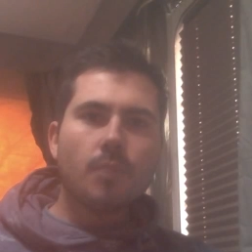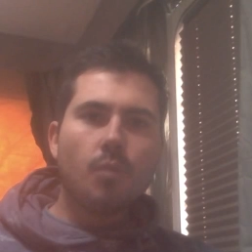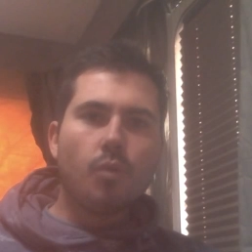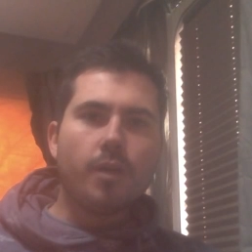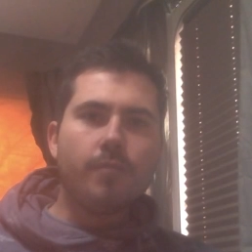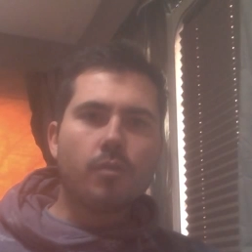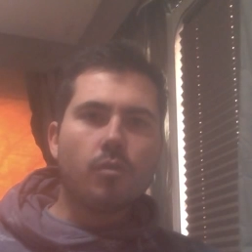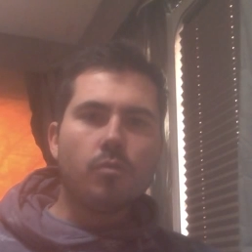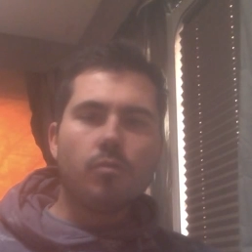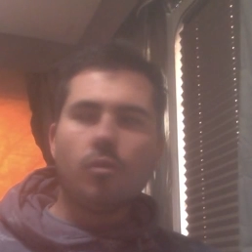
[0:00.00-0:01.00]
whatever,
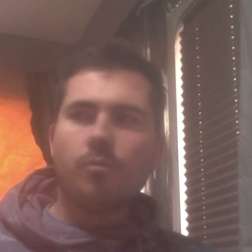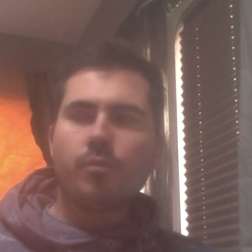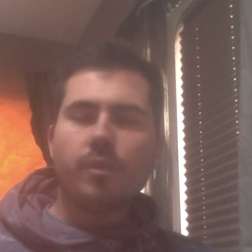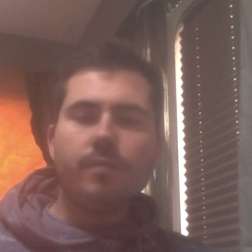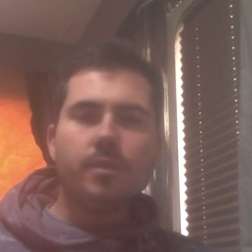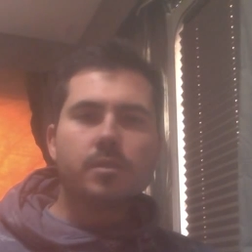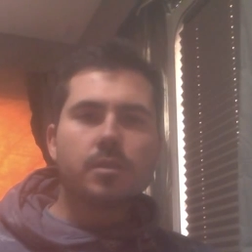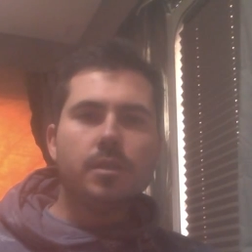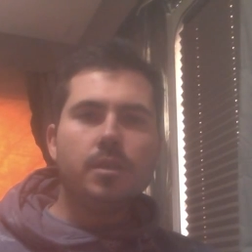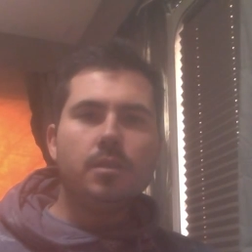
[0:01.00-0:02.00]
or
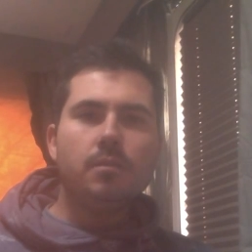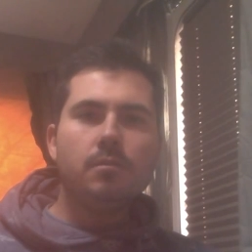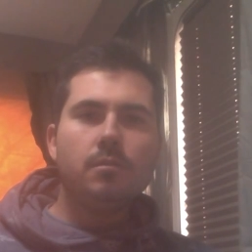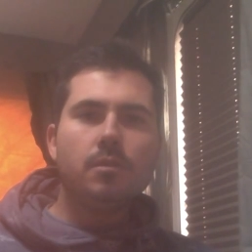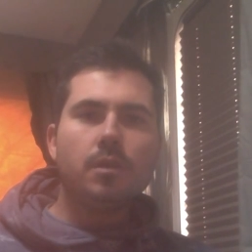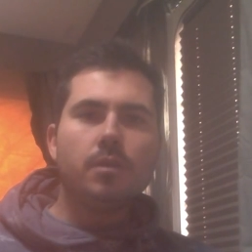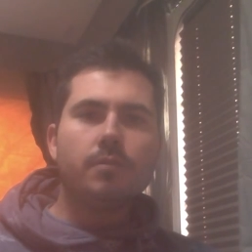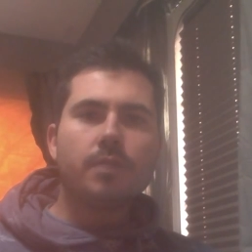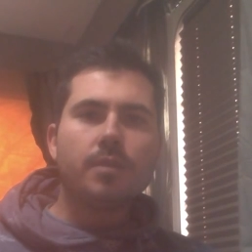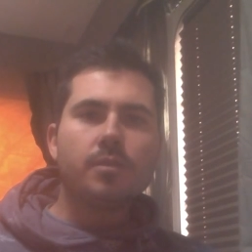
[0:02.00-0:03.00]
previously,
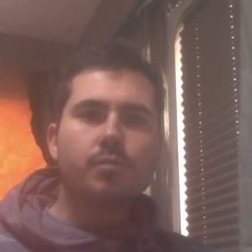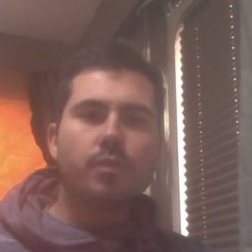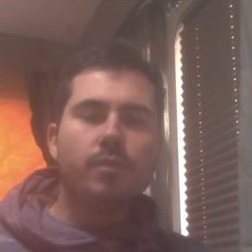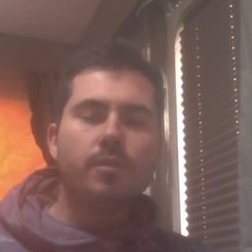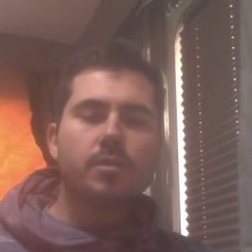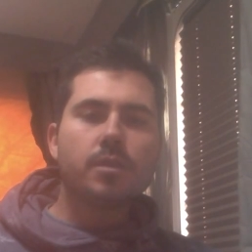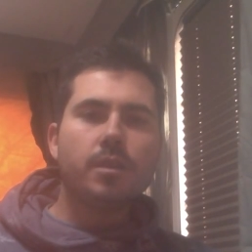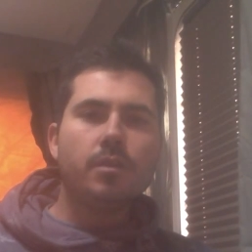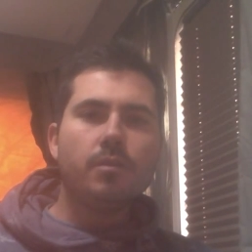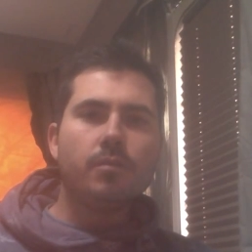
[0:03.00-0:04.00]
you've done this
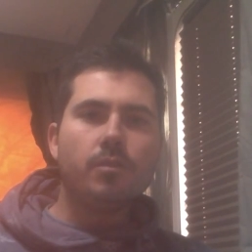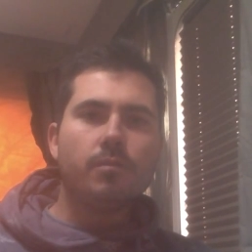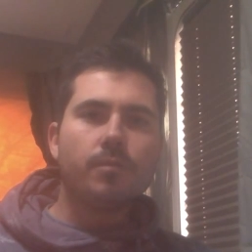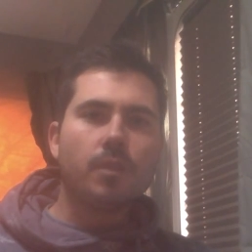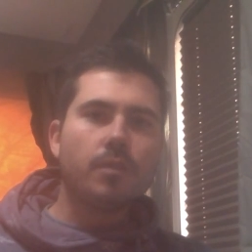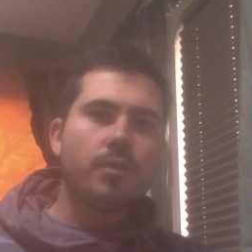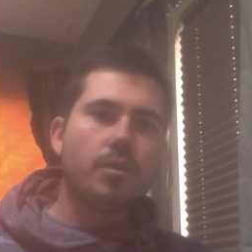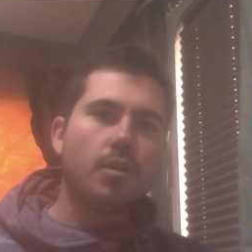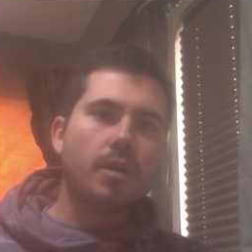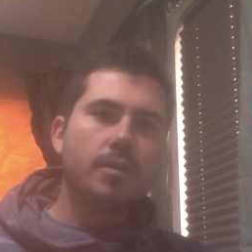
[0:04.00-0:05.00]
previously, and you've followed the
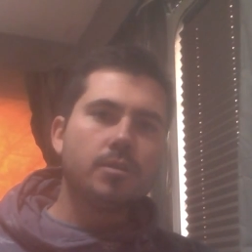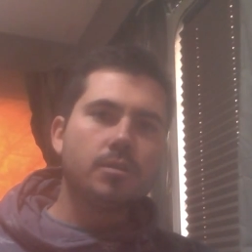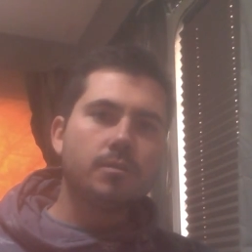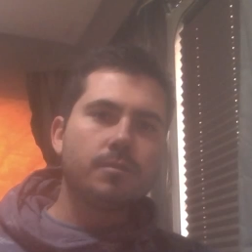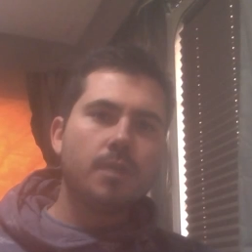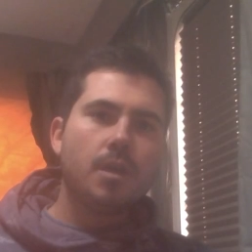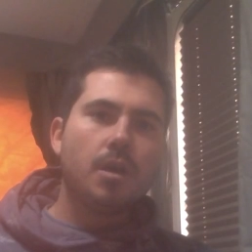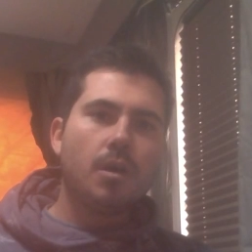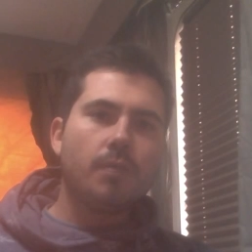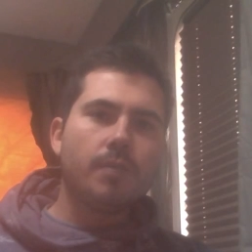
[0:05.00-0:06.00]
guidance
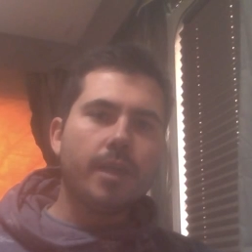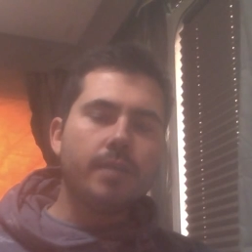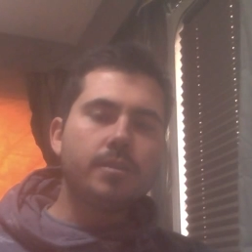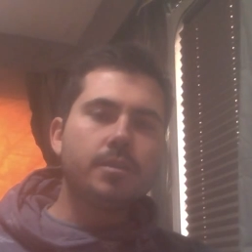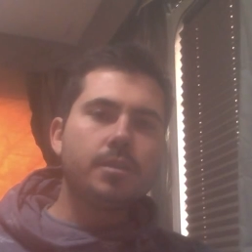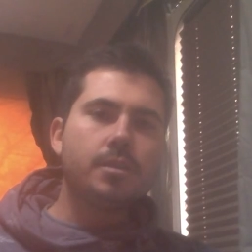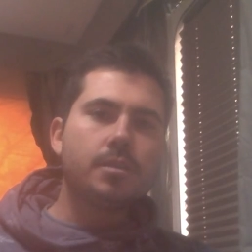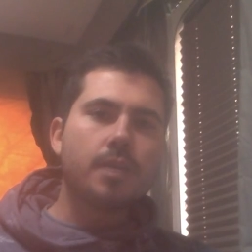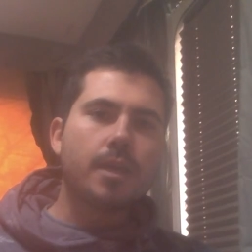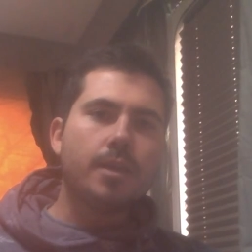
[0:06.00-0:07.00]
of
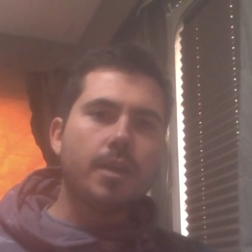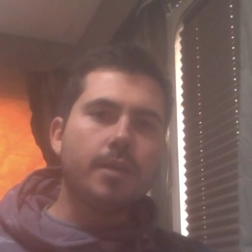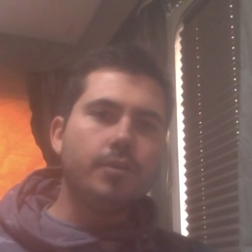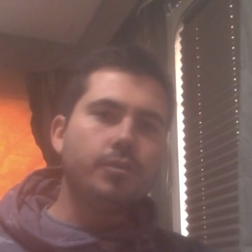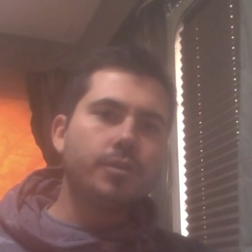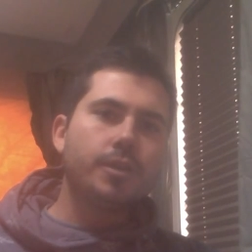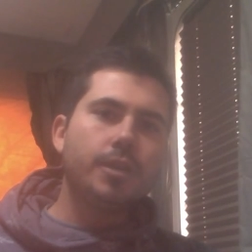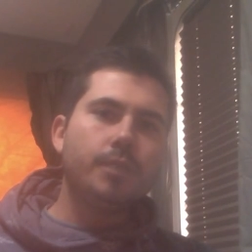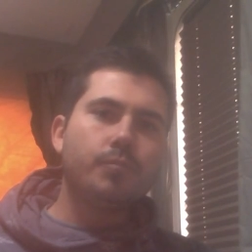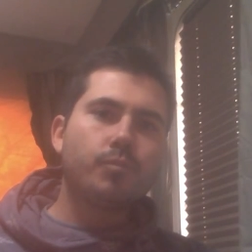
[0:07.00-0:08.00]
entities, and you see
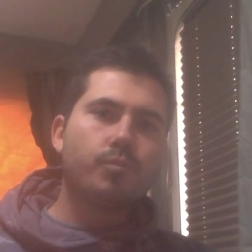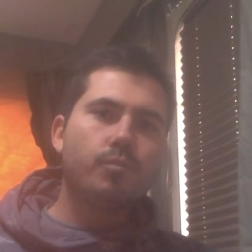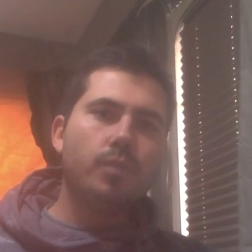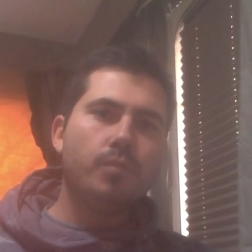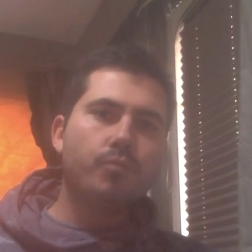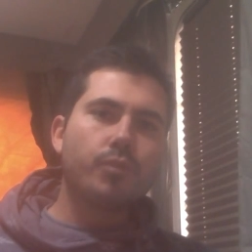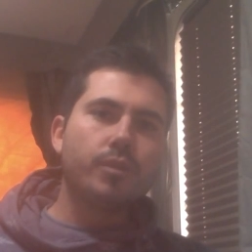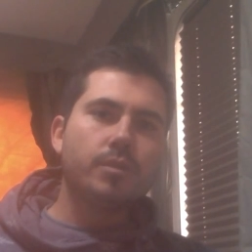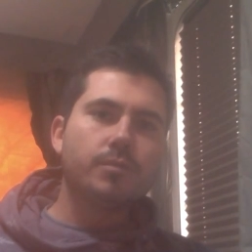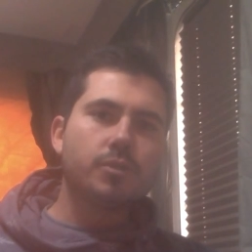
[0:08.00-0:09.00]
an
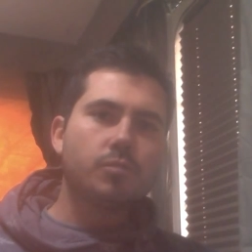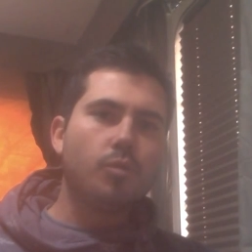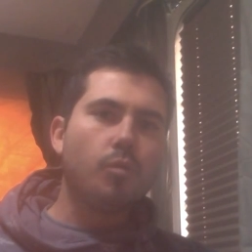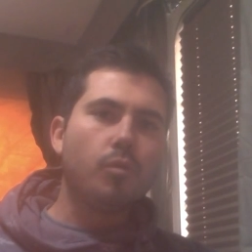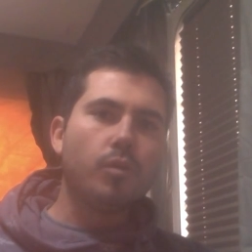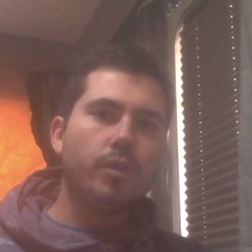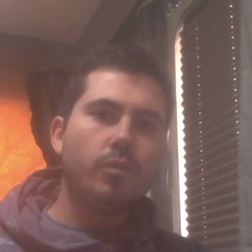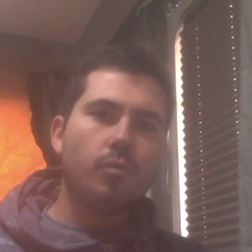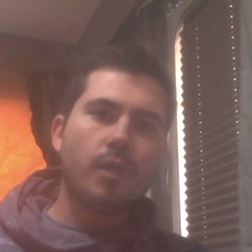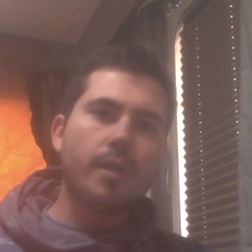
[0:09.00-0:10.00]
imprint of a small boy,
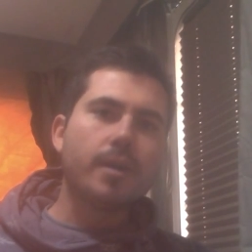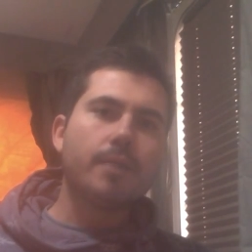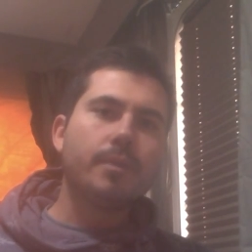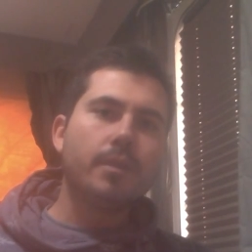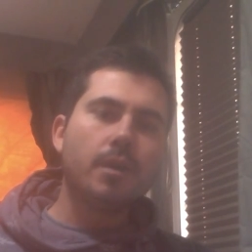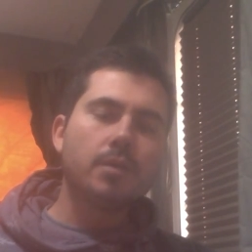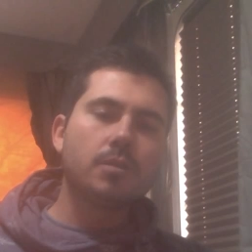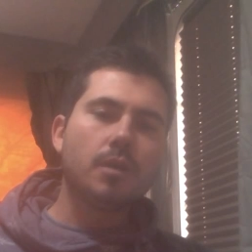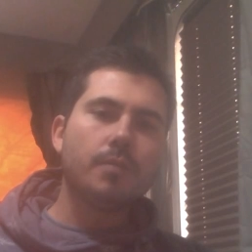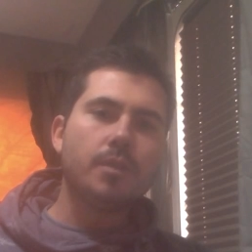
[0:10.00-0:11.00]
you'll wake up at night
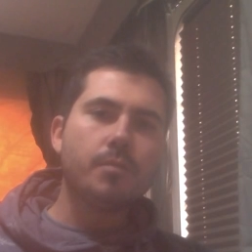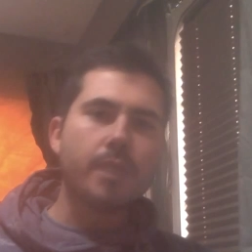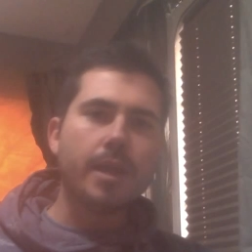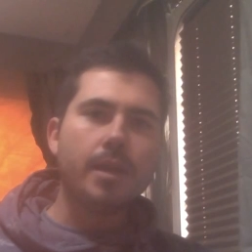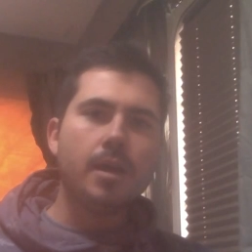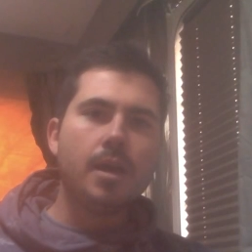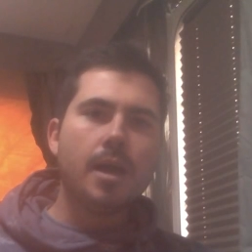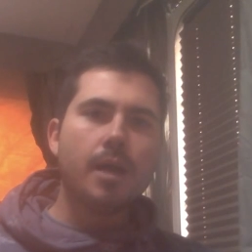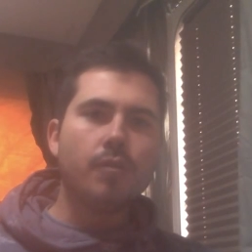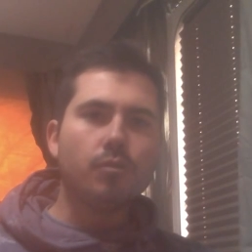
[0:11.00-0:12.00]
time in your bed
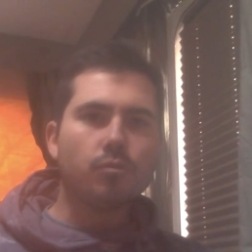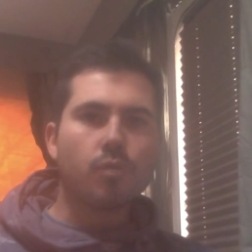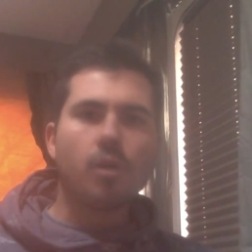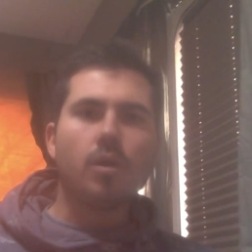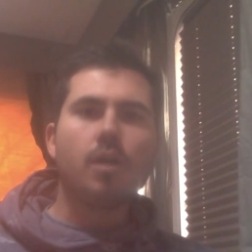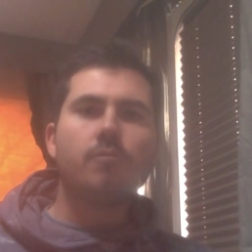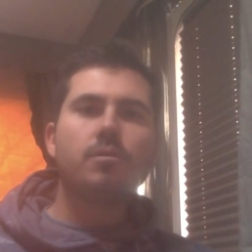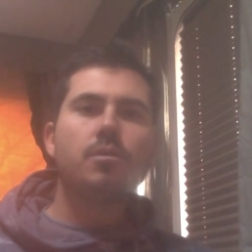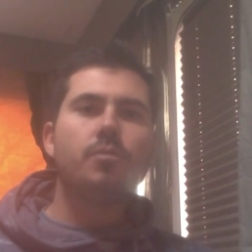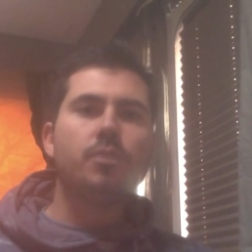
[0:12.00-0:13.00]
and you'll roll over
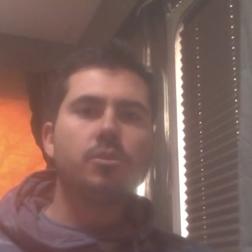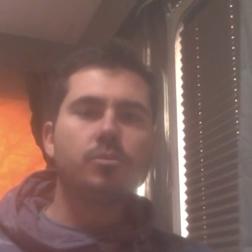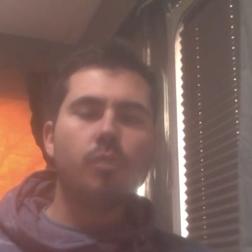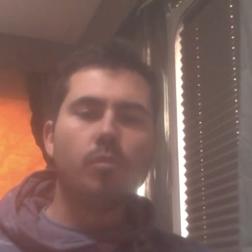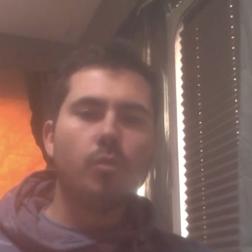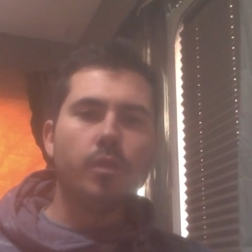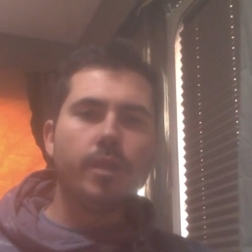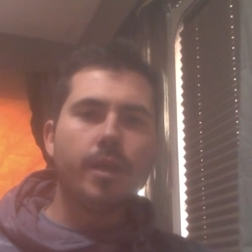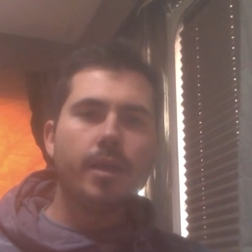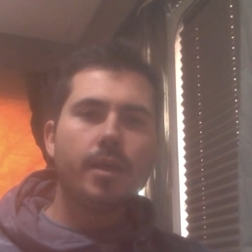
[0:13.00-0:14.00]
and there'll be a small boy
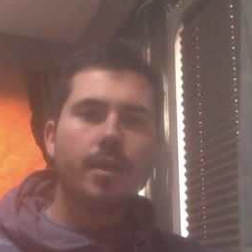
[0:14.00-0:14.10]
there.